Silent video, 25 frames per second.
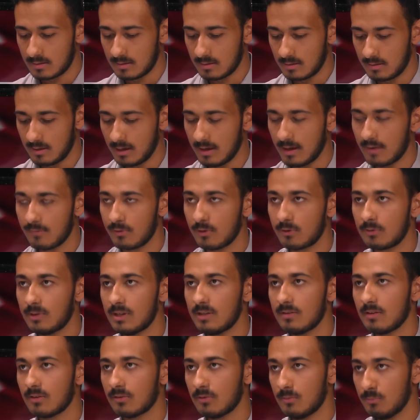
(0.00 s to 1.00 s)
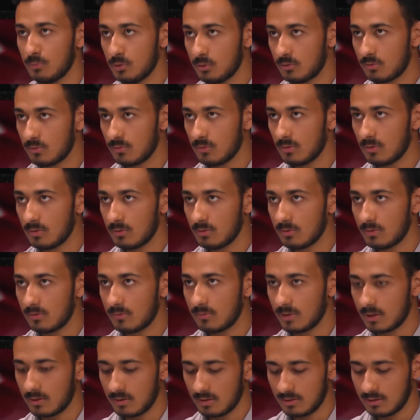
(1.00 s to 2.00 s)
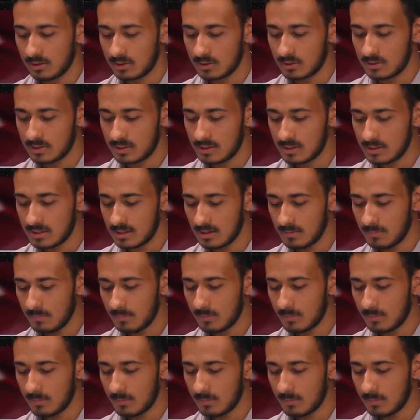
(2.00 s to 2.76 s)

they have agreed on a mutual recognition system,